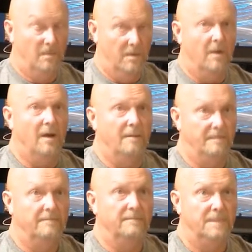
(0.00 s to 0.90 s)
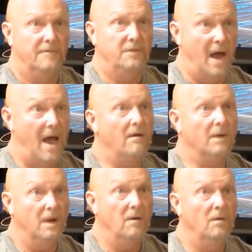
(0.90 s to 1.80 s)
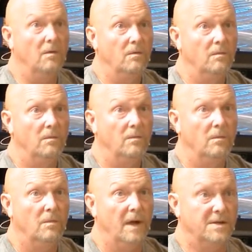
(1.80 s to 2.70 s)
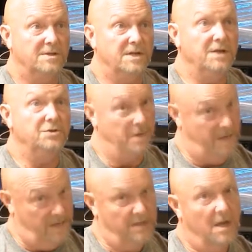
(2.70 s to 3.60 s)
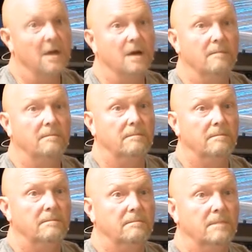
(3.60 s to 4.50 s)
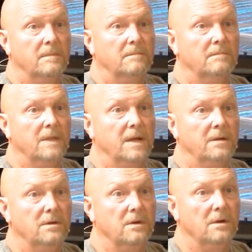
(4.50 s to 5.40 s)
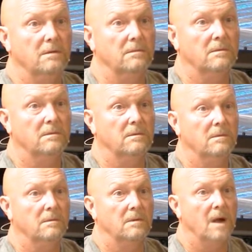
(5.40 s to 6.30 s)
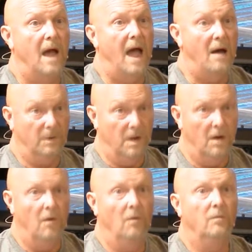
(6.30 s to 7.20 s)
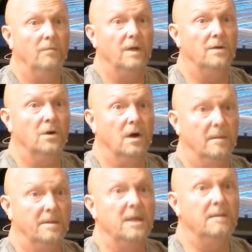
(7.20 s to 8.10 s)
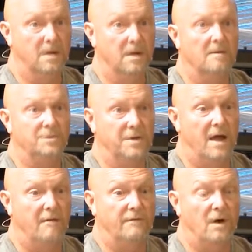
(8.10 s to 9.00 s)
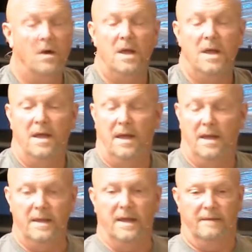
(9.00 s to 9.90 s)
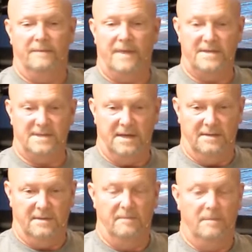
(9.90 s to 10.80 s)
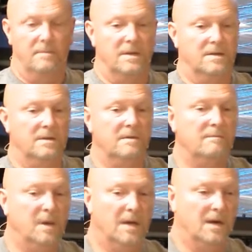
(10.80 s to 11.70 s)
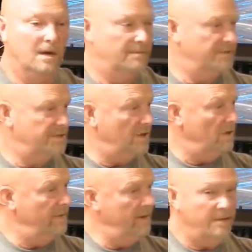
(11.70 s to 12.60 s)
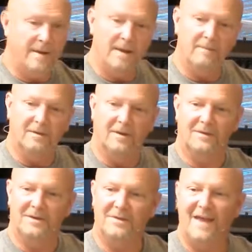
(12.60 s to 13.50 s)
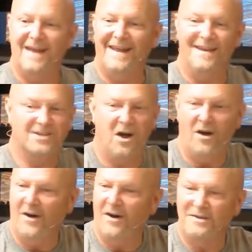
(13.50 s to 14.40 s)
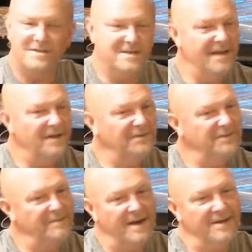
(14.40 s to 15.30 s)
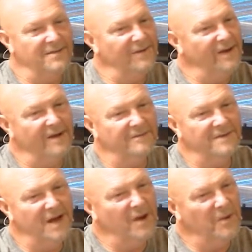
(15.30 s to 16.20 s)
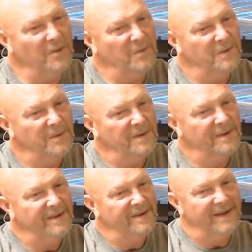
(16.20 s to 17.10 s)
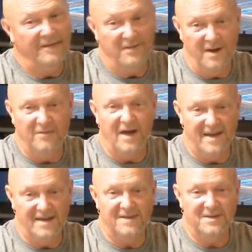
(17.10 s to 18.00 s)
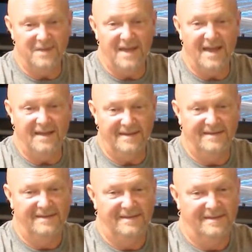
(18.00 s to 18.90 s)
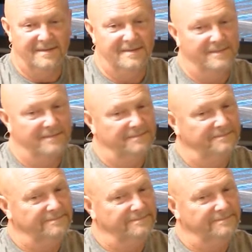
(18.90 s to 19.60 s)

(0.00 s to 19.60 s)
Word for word: Well, if your outgo exceeds your income, then your outgo, then your upkeep becomes your downfall. It, eh, yeah, that's it. But but uh, so many people don't do that, and it's hard to tell somebody you love no. Hmm. Have you ever had to do that? yeah.